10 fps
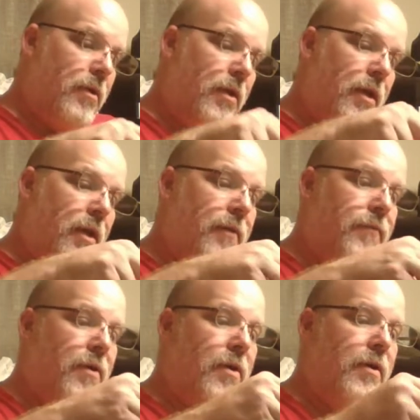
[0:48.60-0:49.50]
And
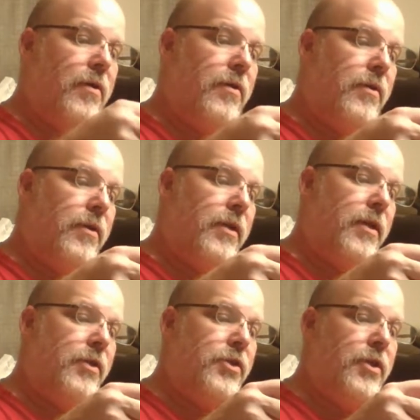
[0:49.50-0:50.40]
if I
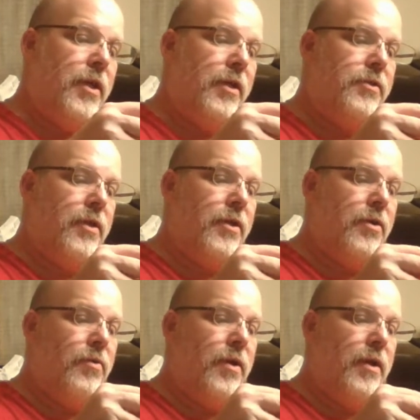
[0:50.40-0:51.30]
get a chance, I can
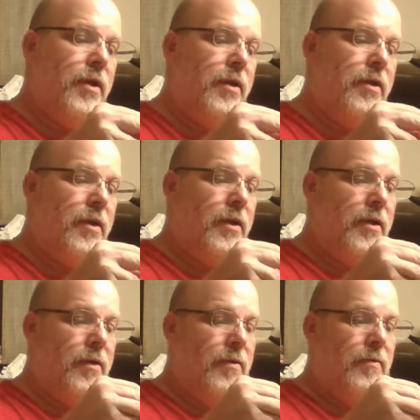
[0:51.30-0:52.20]
go ahead
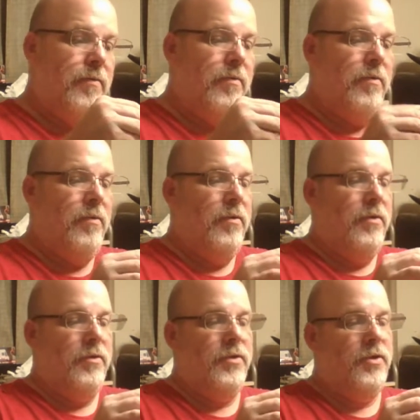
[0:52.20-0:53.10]
and
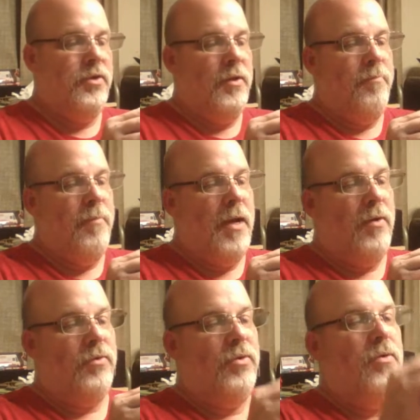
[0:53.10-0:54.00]
essentially
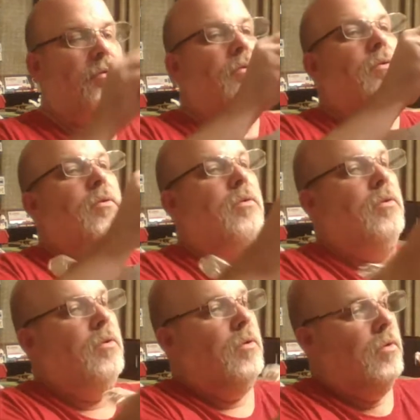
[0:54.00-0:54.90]
mount
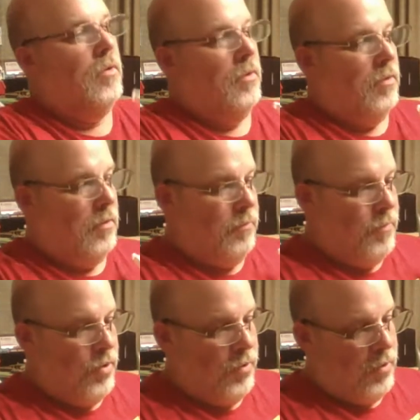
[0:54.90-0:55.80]
the
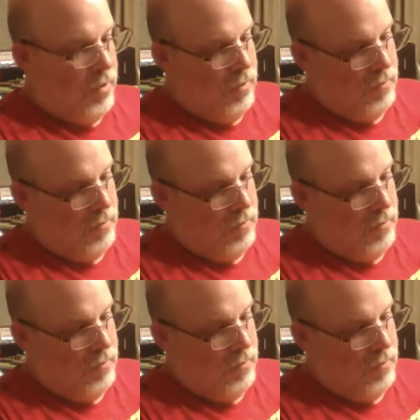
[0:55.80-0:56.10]
motor